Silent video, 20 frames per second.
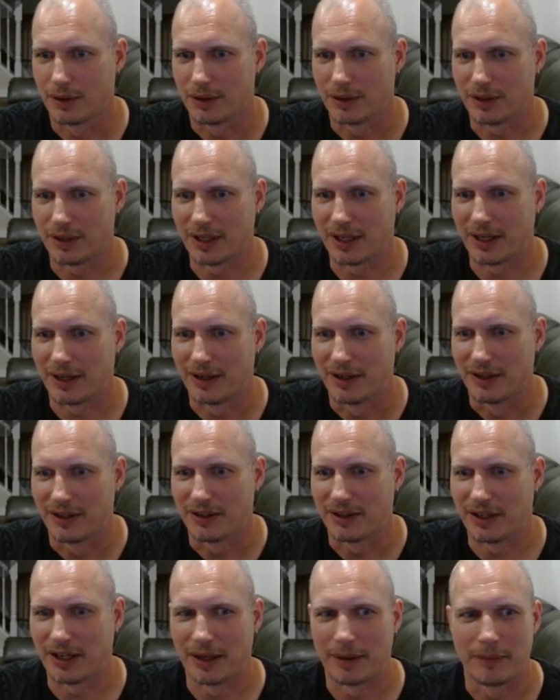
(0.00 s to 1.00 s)
Yeah.
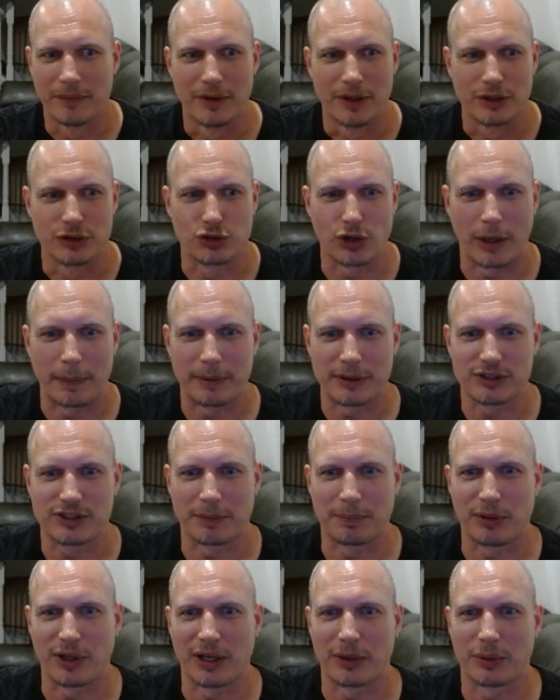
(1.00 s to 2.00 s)
Dropping
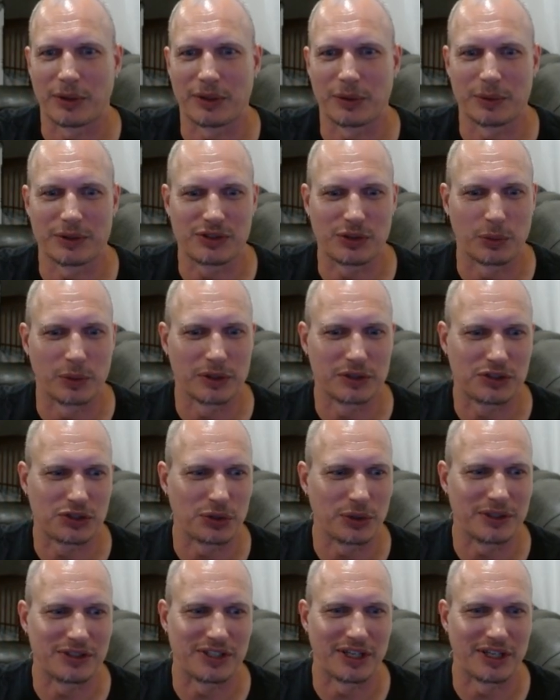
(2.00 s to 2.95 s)
Supply Runner was the worst choice